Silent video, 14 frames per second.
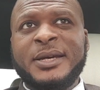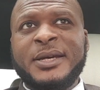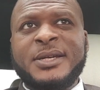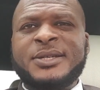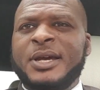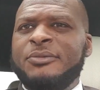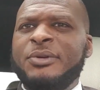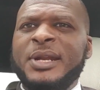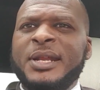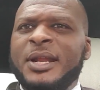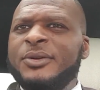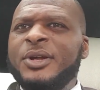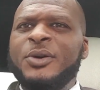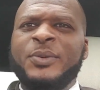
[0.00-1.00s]
So I really
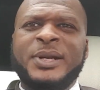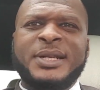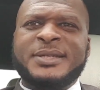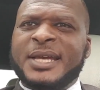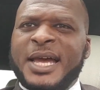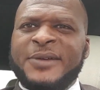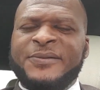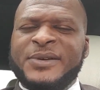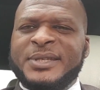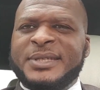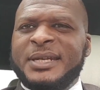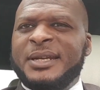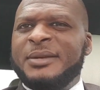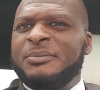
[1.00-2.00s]
don't know where this guy fits
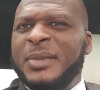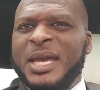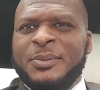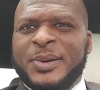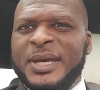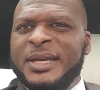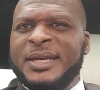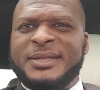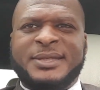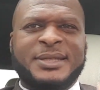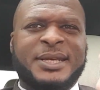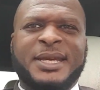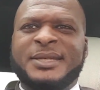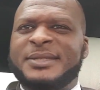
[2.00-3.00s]
in, and maybe
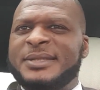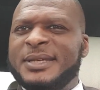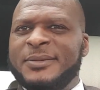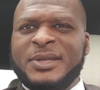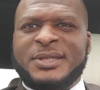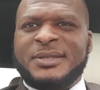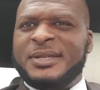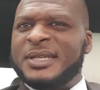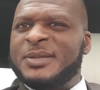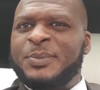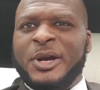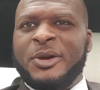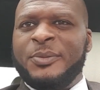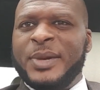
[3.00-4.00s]
this is
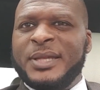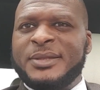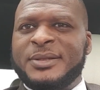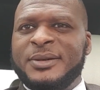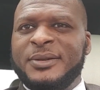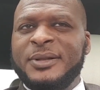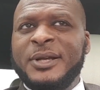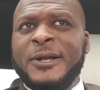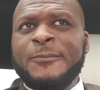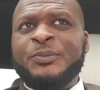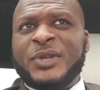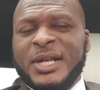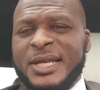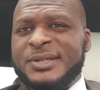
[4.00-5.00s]
experimental.
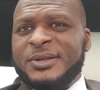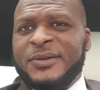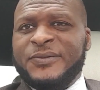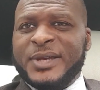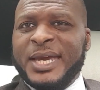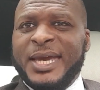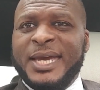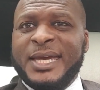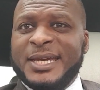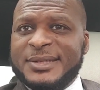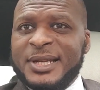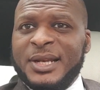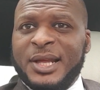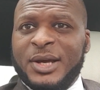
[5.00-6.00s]
Let's not forget, it is
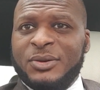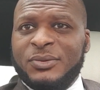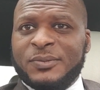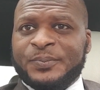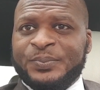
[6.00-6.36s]
a loan.